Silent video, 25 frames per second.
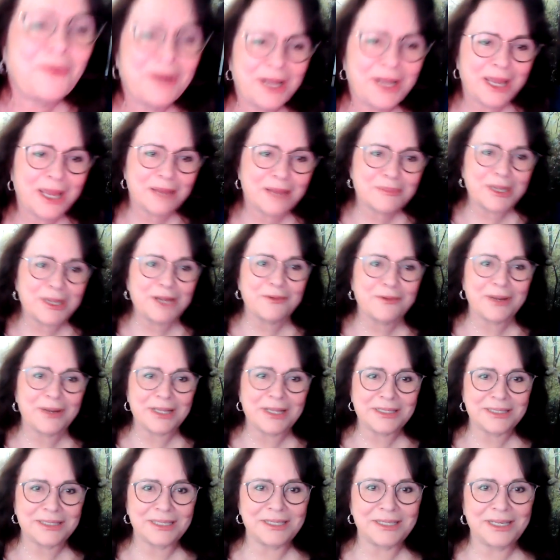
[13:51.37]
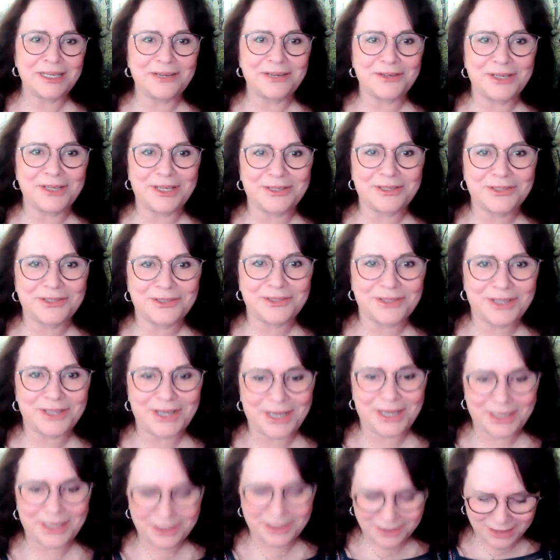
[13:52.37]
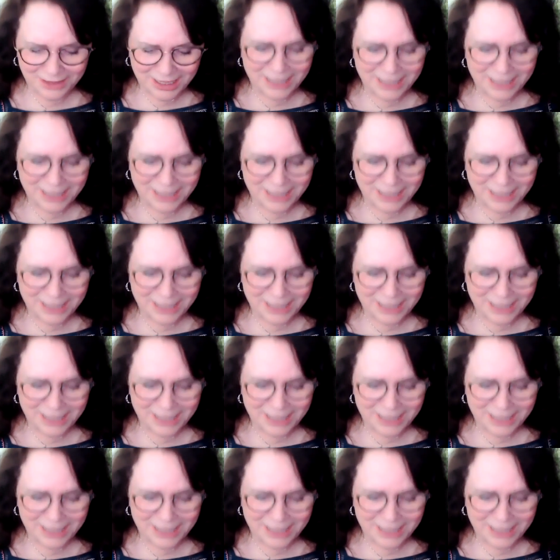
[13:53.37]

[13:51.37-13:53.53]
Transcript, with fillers: and I had my grandson here yesterday